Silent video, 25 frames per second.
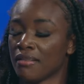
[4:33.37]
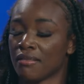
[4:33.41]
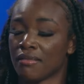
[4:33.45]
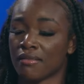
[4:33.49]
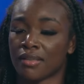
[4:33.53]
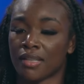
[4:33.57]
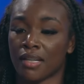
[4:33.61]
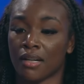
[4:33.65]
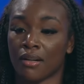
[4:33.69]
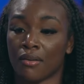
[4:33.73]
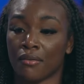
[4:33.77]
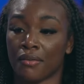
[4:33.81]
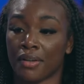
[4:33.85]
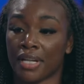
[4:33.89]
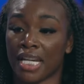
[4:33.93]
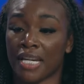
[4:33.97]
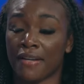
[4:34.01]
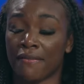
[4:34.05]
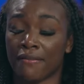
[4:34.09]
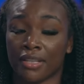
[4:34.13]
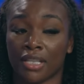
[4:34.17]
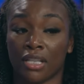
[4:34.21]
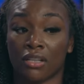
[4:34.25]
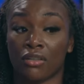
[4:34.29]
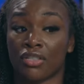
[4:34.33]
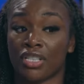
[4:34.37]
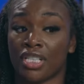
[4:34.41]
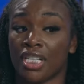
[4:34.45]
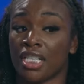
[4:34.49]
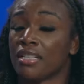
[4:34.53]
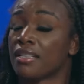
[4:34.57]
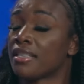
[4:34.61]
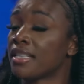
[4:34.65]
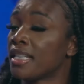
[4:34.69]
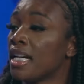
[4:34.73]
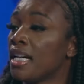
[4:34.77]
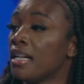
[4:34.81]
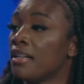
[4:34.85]
So even though
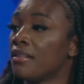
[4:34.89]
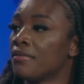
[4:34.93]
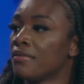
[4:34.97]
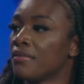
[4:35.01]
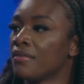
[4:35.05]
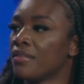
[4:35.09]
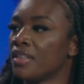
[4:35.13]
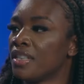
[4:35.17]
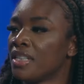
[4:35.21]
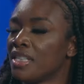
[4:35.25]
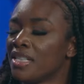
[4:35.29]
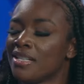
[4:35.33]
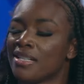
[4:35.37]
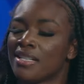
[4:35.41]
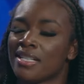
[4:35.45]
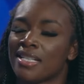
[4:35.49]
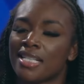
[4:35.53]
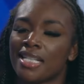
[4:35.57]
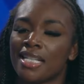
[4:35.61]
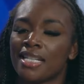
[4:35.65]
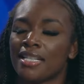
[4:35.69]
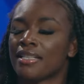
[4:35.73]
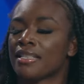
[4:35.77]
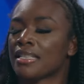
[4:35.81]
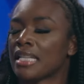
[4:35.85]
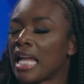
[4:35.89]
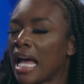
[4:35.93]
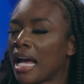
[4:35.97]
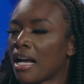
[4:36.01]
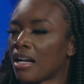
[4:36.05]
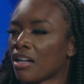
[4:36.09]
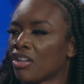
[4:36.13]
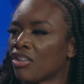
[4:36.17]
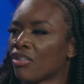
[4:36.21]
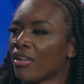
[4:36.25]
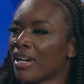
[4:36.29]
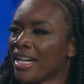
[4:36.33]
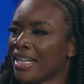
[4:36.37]
she's tough, she's not
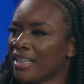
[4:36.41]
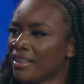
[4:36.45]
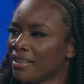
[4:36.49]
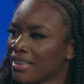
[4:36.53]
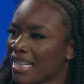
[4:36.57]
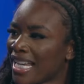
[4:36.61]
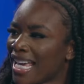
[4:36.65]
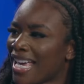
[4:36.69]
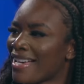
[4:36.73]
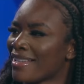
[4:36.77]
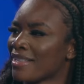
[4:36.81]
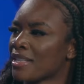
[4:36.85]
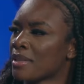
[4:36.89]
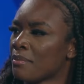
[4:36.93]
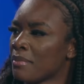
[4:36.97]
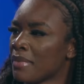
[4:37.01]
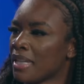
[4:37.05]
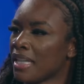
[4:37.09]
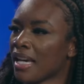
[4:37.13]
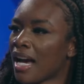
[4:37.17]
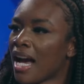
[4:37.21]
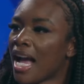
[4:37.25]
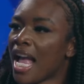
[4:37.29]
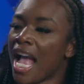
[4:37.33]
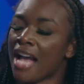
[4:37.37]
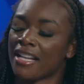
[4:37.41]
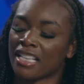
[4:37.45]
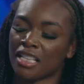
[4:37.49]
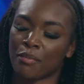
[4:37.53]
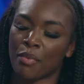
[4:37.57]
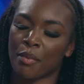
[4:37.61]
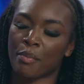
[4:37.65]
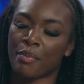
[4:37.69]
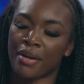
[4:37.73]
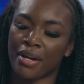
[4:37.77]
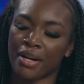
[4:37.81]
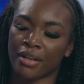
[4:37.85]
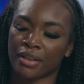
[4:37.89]
great as me. I had to
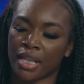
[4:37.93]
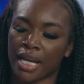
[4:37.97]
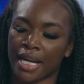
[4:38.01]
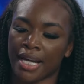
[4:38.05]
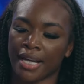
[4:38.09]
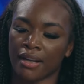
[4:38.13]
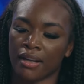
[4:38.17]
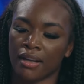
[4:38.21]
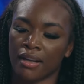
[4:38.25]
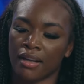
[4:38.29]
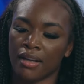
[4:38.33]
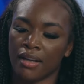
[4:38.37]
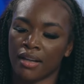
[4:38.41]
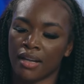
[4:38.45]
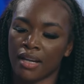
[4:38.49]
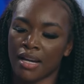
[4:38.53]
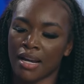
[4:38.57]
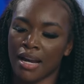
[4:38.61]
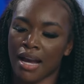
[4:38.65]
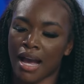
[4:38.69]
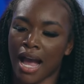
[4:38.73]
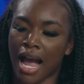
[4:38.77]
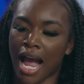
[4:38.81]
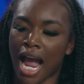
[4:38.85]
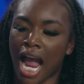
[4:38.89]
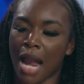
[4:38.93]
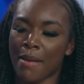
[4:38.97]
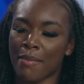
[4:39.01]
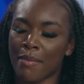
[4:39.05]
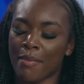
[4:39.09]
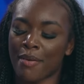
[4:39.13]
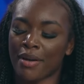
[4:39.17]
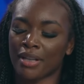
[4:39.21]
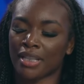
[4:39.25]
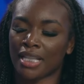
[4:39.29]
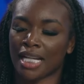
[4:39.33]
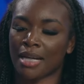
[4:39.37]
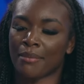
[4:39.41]
prepare like, I
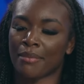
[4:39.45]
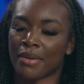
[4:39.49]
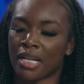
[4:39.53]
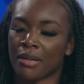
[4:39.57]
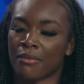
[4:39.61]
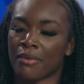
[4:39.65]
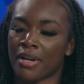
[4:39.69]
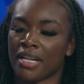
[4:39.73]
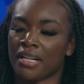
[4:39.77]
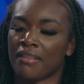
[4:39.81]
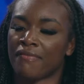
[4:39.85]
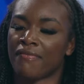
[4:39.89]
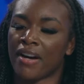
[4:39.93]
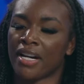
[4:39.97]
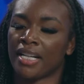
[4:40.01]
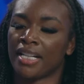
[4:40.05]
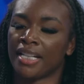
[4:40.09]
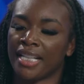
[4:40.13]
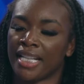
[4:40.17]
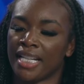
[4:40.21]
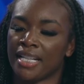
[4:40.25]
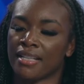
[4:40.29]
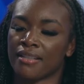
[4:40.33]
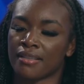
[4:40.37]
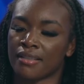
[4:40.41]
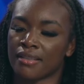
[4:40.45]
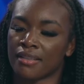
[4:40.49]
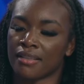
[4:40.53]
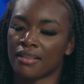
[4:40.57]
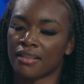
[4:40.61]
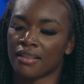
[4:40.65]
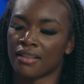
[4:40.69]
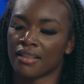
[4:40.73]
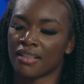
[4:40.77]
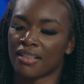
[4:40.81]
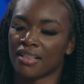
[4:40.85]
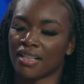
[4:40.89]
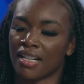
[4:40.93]
prepare like I'm getting ready to fight against
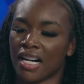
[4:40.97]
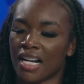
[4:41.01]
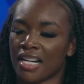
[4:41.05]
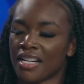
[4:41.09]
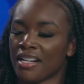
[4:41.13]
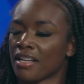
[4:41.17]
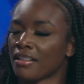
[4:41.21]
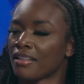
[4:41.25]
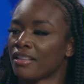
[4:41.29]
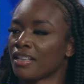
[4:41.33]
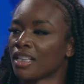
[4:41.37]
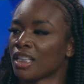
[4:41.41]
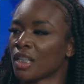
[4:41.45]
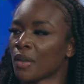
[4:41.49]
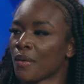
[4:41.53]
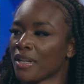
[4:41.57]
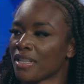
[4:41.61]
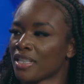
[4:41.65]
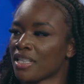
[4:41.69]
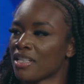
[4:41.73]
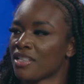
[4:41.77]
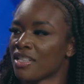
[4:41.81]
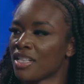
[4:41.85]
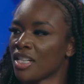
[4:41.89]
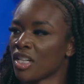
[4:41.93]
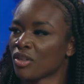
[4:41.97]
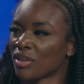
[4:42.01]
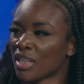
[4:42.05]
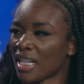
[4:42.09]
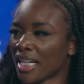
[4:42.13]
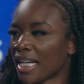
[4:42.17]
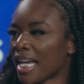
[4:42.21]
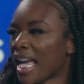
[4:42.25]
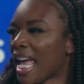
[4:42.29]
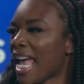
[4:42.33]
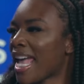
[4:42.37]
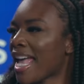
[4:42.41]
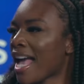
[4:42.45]
another Claressa Shields,
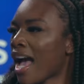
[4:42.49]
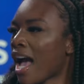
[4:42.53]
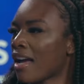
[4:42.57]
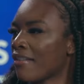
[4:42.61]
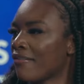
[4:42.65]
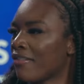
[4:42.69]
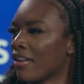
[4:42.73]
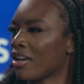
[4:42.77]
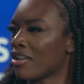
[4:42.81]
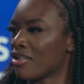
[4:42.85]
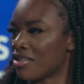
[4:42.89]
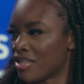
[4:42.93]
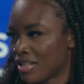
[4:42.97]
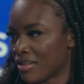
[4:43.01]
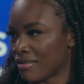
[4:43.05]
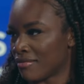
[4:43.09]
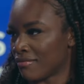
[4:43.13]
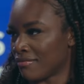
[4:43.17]
like an A I version.